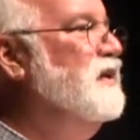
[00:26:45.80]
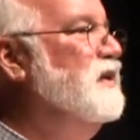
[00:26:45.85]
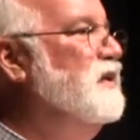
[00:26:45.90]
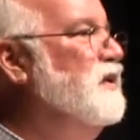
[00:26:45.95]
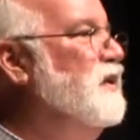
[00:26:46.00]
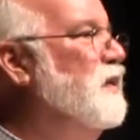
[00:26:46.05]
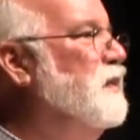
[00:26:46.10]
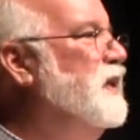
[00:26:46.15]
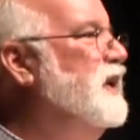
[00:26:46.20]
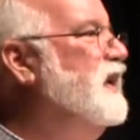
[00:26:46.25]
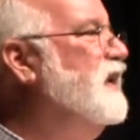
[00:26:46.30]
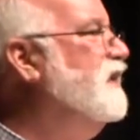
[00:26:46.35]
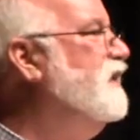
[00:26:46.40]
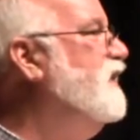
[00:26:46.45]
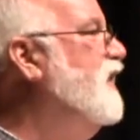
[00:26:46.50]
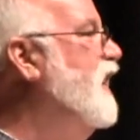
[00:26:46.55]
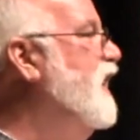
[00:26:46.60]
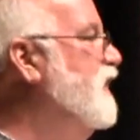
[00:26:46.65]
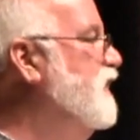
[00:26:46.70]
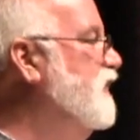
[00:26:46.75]
Nobody
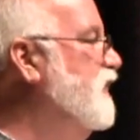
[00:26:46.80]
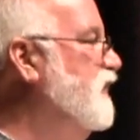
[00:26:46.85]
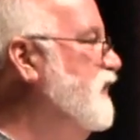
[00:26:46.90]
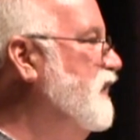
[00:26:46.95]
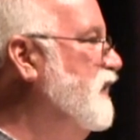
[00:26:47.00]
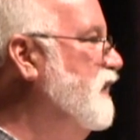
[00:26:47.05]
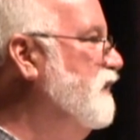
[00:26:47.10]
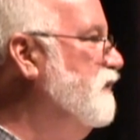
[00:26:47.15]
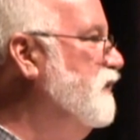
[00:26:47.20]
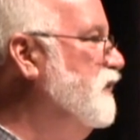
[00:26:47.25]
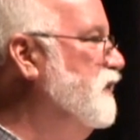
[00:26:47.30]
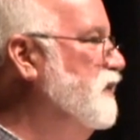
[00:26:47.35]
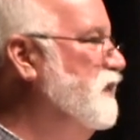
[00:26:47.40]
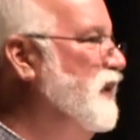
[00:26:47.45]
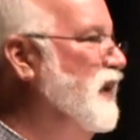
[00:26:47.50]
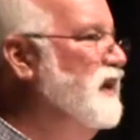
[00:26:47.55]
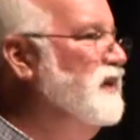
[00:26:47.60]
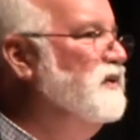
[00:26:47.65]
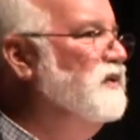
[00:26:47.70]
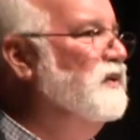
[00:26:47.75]
intended to ever do
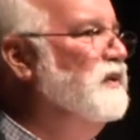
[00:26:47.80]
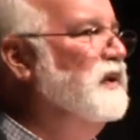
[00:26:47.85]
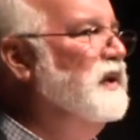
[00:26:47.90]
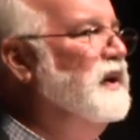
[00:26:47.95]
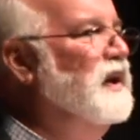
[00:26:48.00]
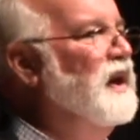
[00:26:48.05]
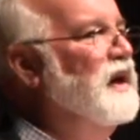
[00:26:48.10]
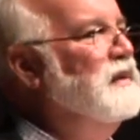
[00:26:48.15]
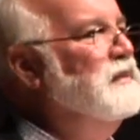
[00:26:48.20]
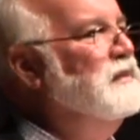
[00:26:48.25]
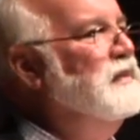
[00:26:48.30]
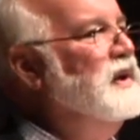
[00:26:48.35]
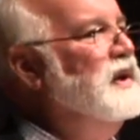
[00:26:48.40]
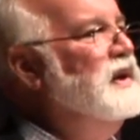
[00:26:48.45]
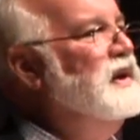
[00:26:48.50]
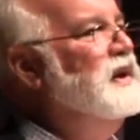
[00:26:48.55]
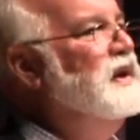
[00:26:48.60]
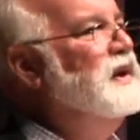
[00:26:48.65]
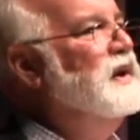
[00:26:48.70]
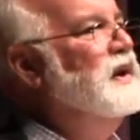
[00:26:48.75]
that, certainly not
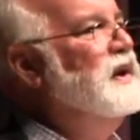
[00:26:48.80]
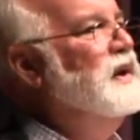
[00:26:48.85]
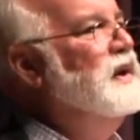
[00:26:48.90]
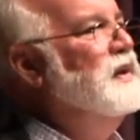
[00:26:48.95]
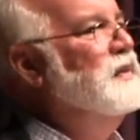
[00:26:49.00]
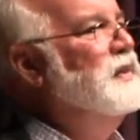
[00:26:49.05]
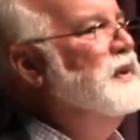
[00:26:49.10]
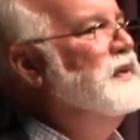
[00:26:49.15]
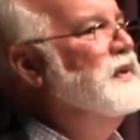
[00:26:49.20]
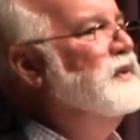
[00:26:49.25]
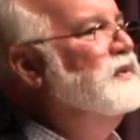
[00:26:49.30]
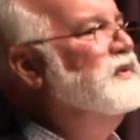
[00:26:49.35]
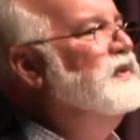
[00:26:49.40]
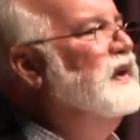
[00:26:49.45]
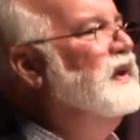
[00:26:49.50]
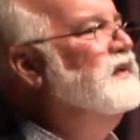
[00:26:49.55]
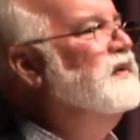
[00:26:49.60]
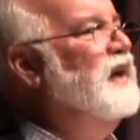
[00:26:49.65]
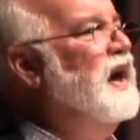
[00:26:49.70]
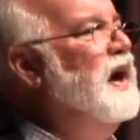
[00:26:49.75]
me, but those
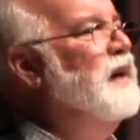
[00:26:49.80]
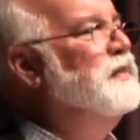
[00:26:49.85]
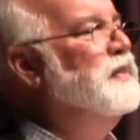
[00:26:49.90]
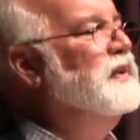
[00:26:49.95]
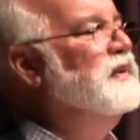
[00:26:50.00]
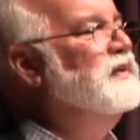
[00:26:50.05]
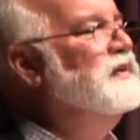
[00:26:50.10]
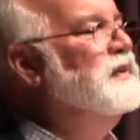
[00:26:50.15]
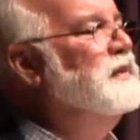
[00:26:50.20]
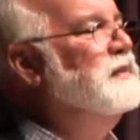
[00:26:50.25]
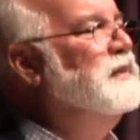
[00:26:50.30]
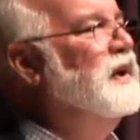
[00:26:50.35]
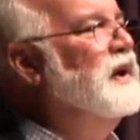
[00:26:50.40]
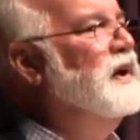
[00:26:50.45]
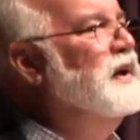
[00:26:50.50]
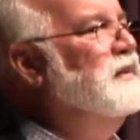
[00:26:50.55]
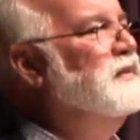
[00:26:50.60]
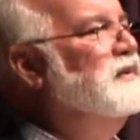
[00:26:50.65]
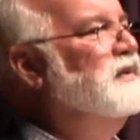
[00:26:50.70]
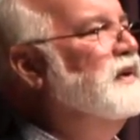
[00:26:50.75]
things happen
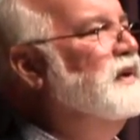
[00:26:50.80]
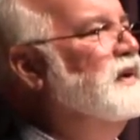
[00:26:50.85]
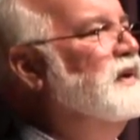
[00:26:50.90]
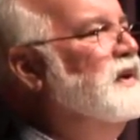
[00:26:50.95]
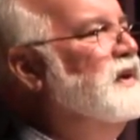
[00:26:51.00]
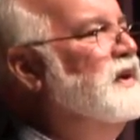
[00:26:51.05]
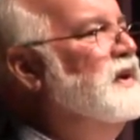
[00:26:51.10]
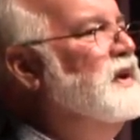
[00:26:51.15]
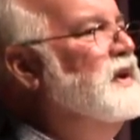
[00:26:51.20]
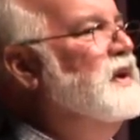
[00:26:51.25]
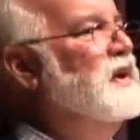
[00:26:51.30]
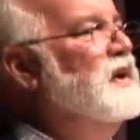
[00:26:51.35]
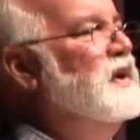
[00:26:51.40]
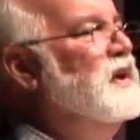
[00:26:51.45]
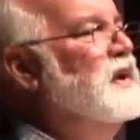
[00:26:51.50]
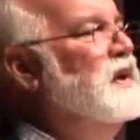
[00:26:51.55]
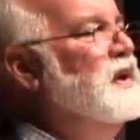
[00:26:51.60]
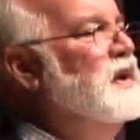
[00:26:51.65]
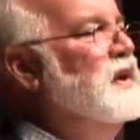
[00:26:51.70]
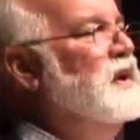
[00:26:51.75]
sometimes. And
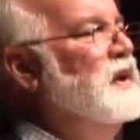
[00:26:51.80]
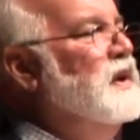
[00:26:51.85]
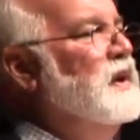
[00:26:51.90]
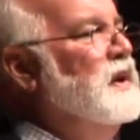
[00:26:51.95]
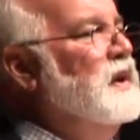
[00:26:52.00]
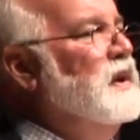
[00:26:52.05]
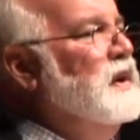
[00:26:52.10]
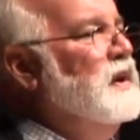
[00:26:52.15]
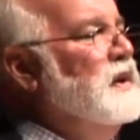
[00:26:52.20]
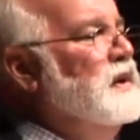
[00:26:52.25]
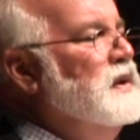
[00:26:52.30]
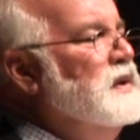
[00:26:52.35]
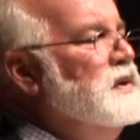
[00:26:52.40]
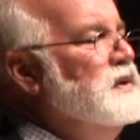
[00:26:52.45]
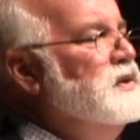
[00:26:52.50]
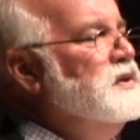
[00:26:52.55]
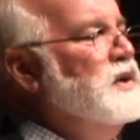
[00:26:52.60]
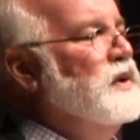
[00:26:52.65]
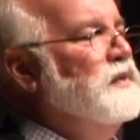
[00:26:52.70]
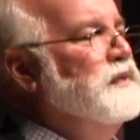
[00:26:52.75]

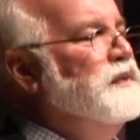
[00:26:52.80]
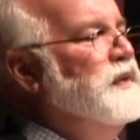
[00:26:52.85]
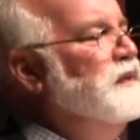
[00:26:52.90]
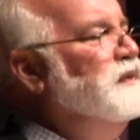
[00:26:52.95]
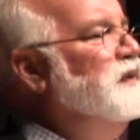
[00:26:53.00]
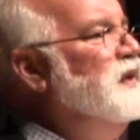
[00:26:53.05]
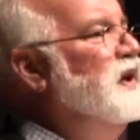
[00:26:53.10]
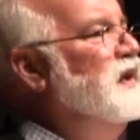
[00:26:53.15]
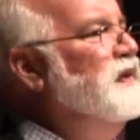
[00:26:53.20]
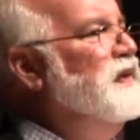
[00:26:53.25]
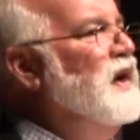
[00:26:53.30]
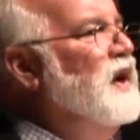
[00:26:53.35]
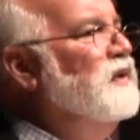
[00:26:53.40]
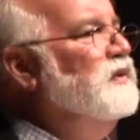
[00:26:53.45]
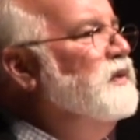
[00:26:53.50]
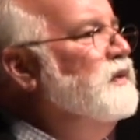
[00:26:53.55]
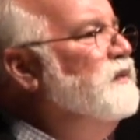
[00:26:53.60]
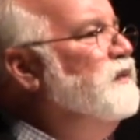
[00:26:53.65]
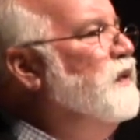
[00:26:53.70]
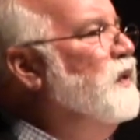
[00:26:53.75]
so
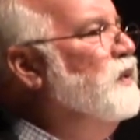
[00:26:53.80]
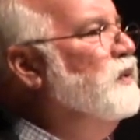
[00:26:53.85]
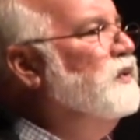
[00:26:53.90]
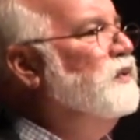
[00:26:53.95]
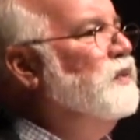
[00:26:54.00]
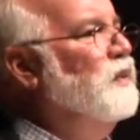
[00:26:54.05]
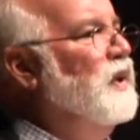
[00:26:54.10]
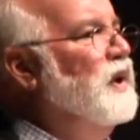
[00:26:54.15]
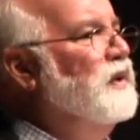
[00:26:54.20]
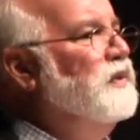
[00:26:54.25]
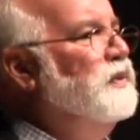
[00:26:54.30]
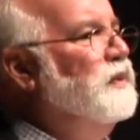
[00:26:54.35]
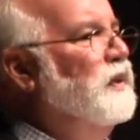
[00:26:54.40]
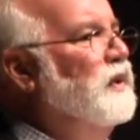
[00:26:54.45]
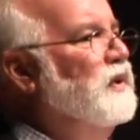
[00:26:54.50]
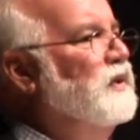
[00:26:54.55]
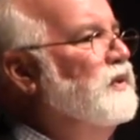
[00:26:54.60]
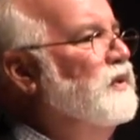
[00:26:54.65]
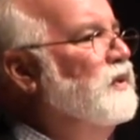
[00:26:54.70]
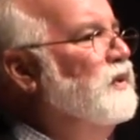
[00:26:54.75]
15,000 folks walk through
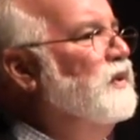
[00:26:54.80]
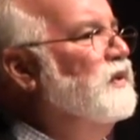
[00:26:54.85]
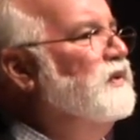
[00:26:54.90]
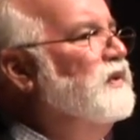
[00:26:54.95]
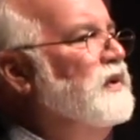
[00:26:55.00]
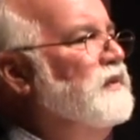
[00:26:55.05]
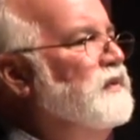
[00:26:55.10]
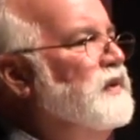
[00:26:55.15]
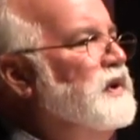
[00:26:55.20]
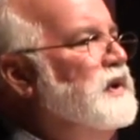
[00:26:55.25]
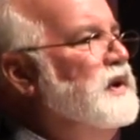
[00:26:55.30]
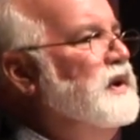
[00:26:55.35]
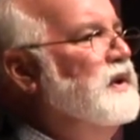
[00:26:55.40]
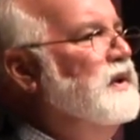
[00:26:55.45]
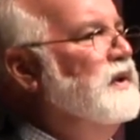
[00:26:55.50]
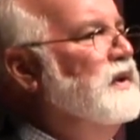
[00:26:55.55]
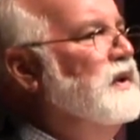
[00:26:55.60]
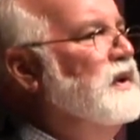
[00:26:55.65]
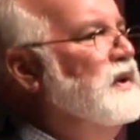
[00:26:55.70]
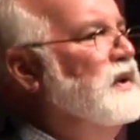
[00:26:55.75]
our doors every
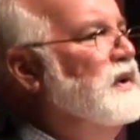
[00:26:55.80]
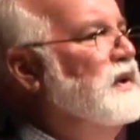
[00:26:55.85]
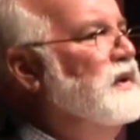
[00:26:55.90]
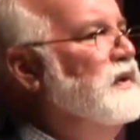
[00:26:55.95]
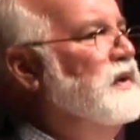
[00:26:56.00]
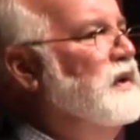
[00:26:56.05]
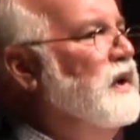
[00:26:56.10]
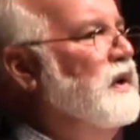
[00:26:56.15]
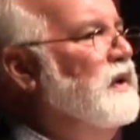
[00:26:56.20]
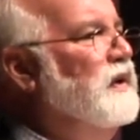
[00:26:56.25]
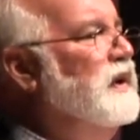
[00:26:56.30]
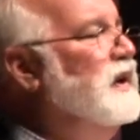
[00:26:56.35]
year. There are